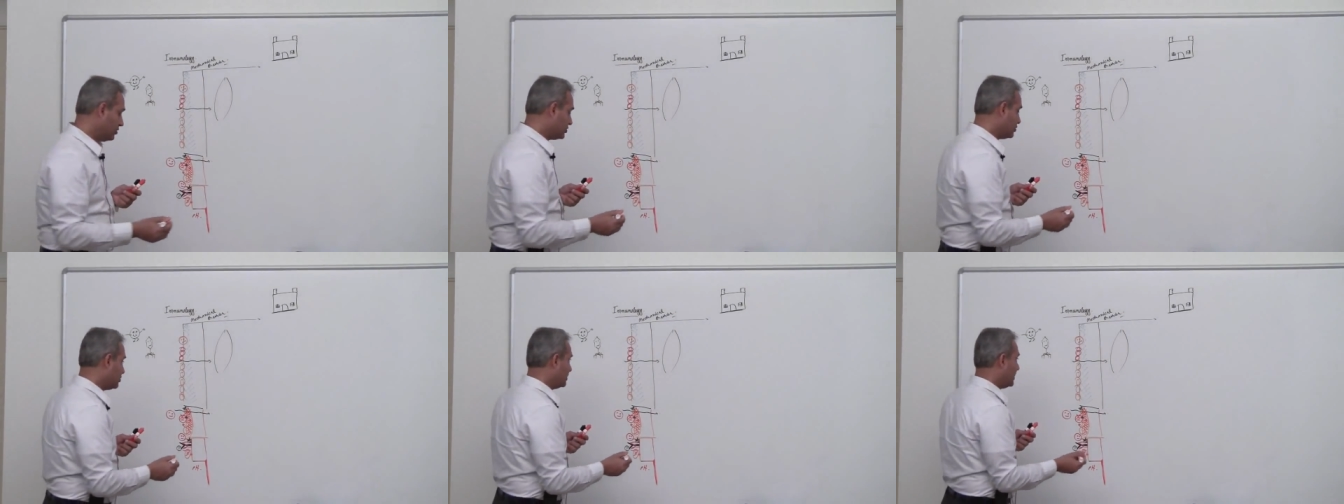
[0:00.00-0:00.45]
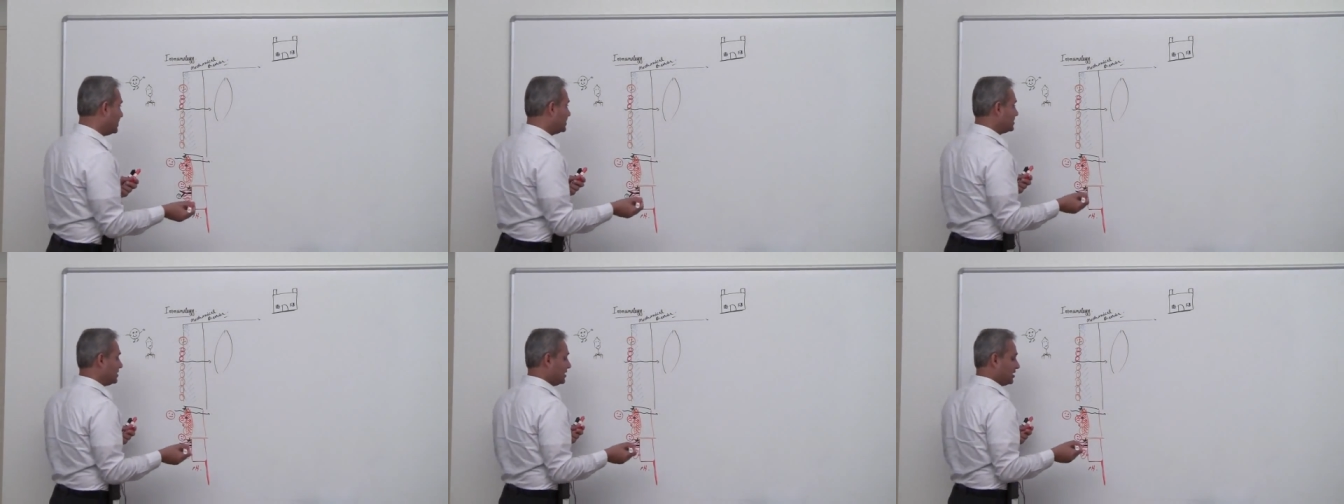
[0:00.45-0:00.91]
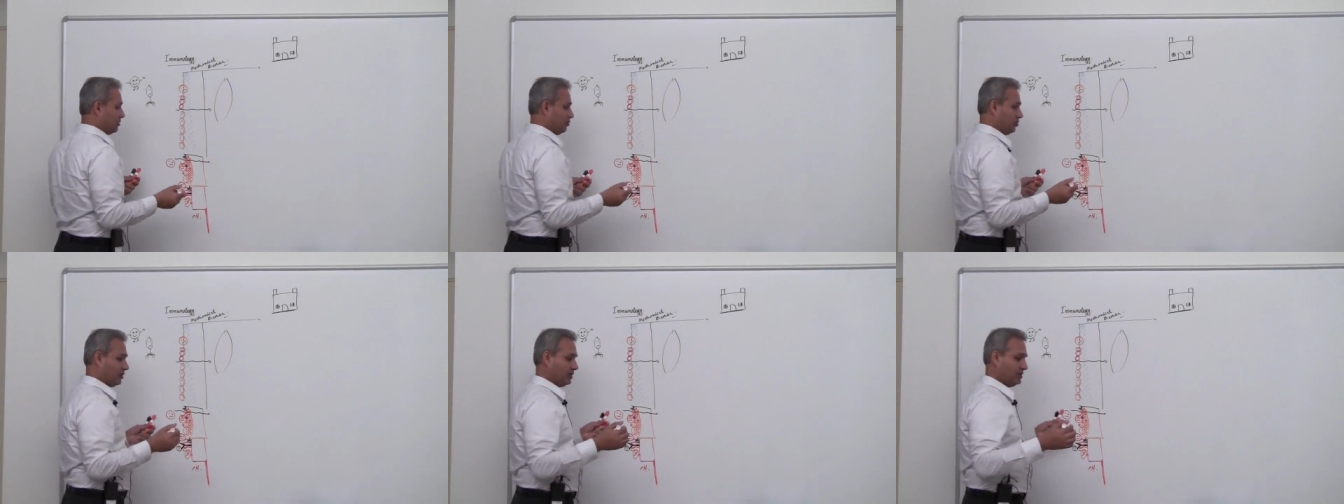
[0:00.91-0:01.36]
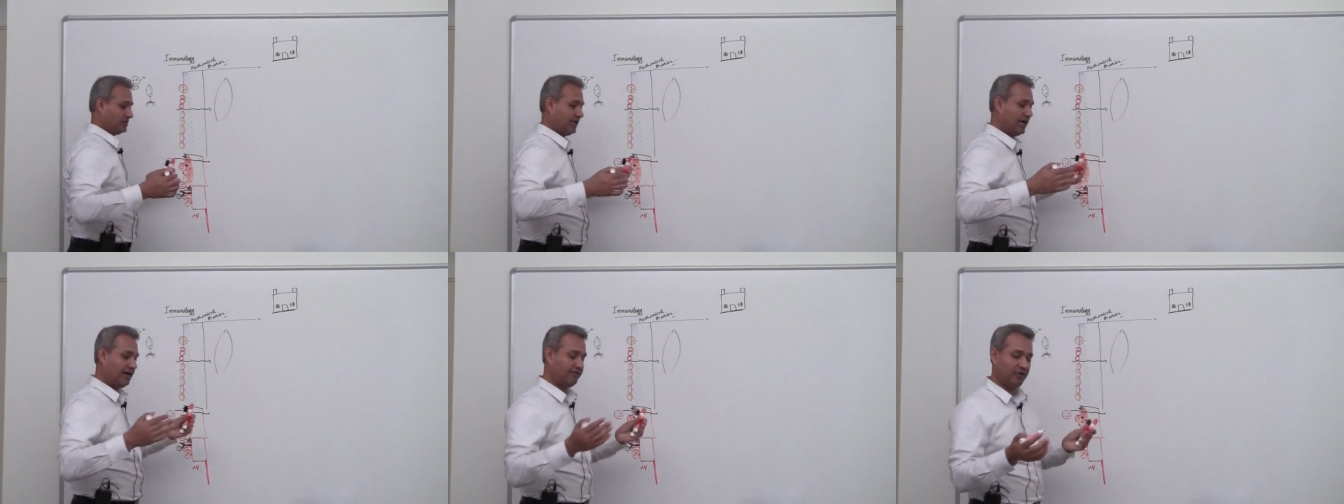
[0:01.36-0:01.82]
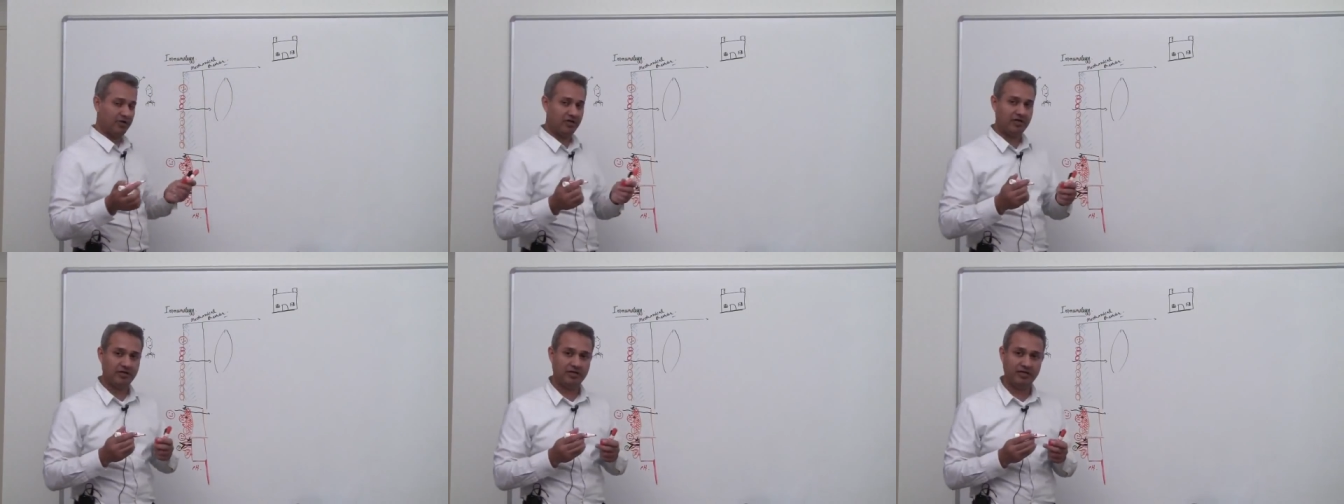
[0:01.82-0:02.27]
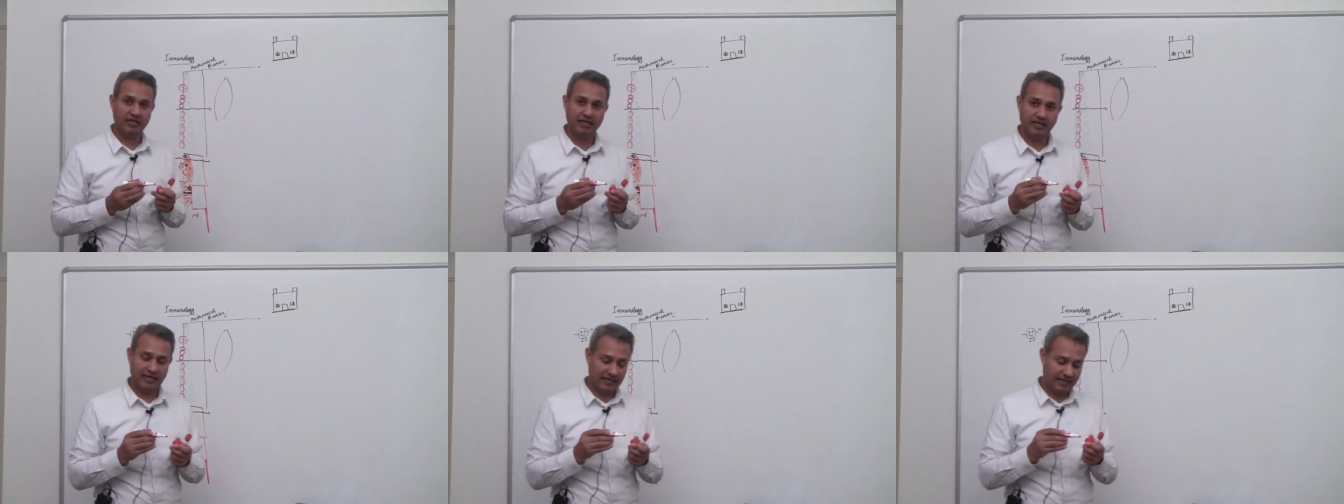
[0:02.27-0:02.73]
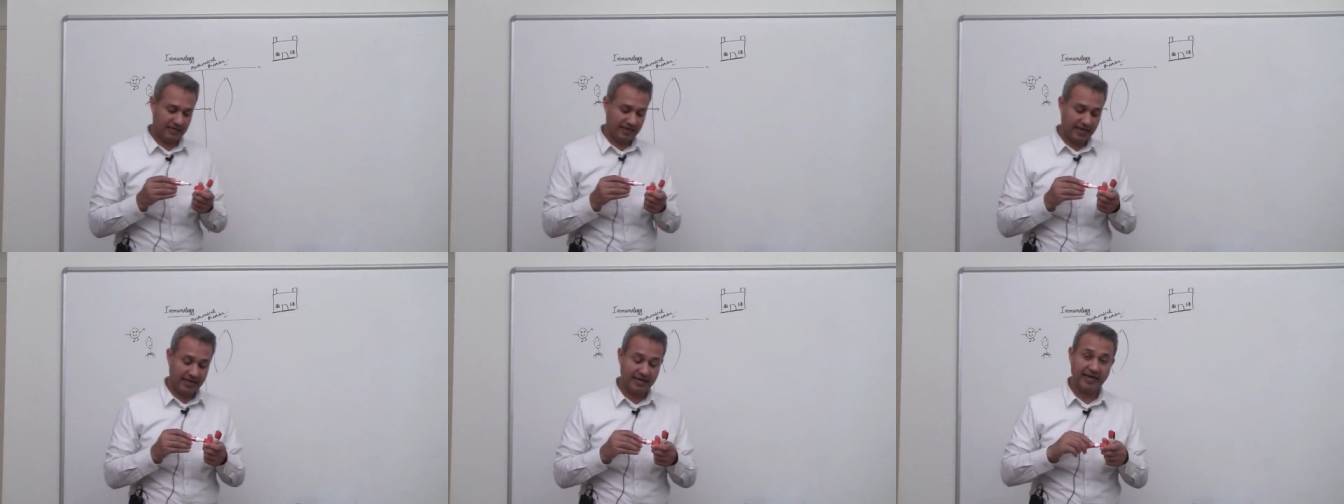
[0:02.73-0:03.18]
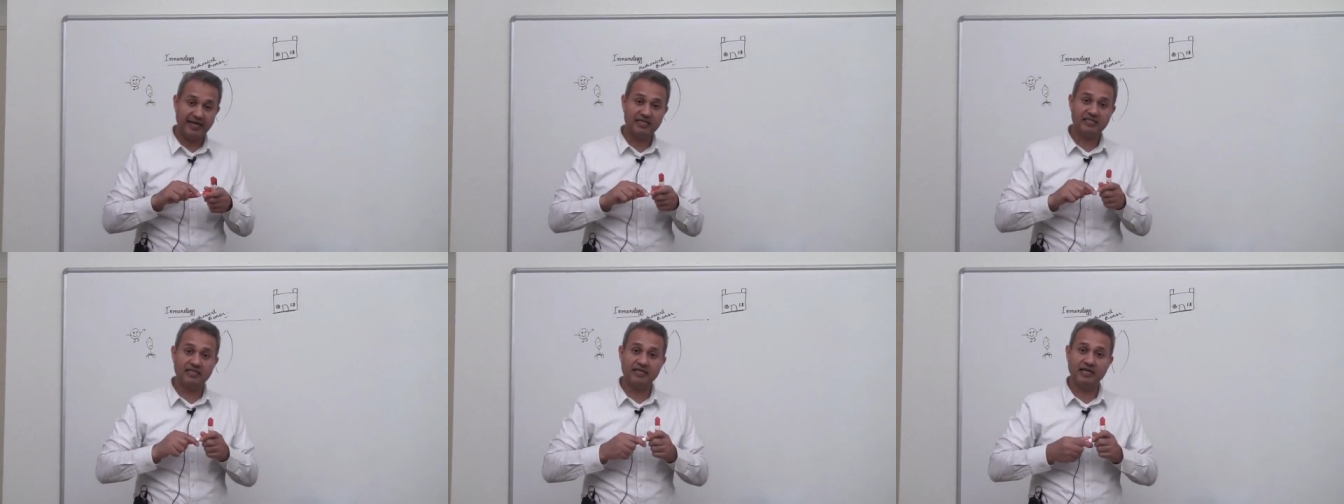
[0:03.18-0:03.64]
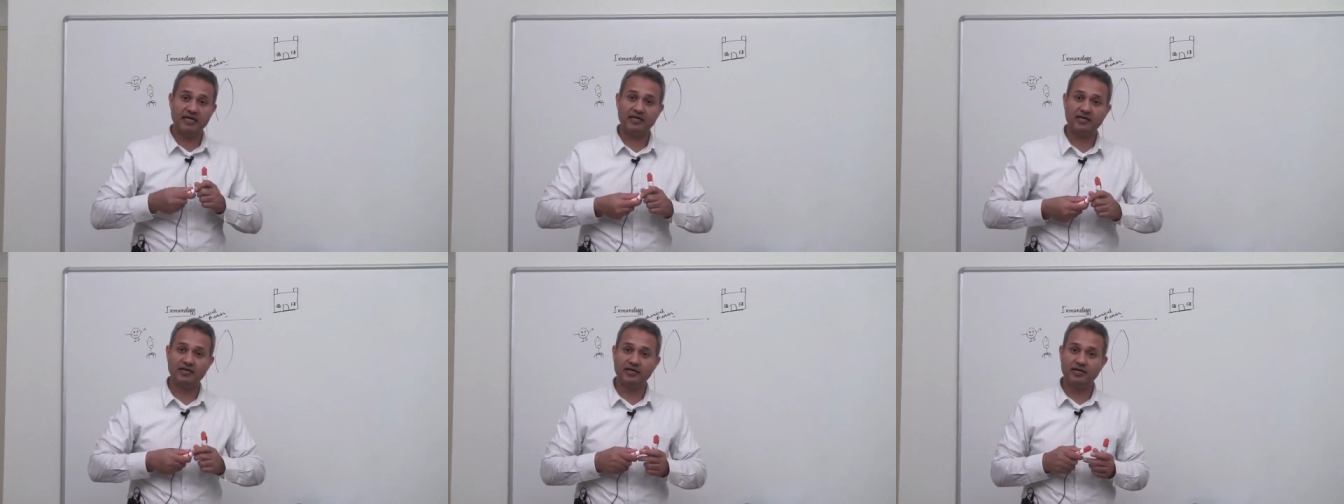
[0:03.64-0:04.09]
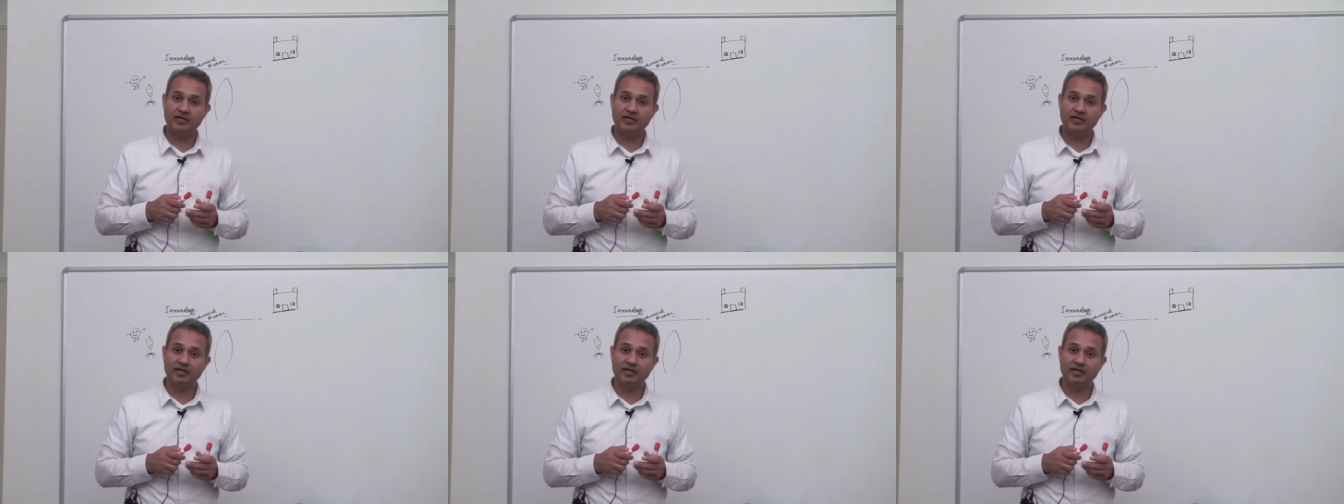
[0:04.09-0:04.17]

So that is like our body is having in an acidic